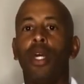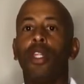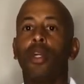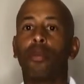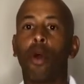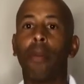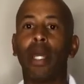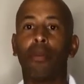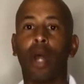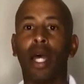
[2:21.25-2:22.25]
The
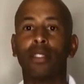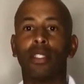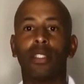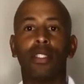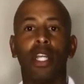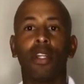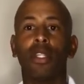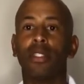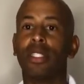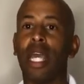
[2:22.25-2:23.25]
probate process is nearly
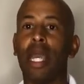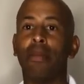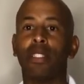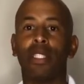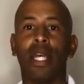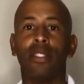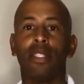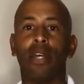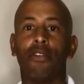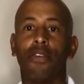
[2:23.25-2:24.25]
the same in states
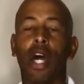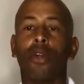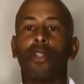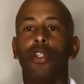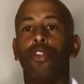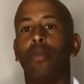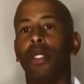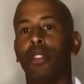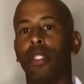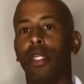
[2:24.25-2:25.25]
that follow the
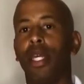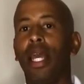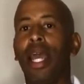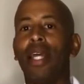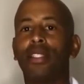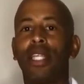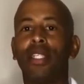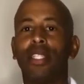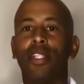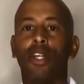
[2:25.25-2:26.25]
UPC, and states
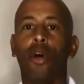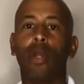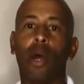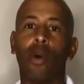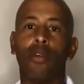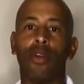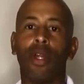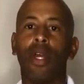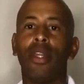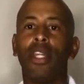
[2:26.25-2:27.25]
that don't,
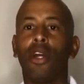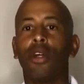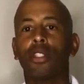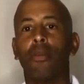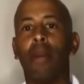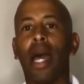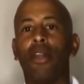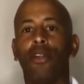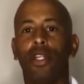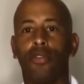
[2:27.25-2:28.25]
however, there are some
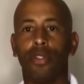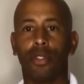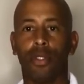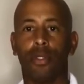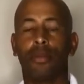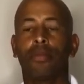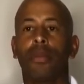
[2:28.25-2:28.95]
minor differences.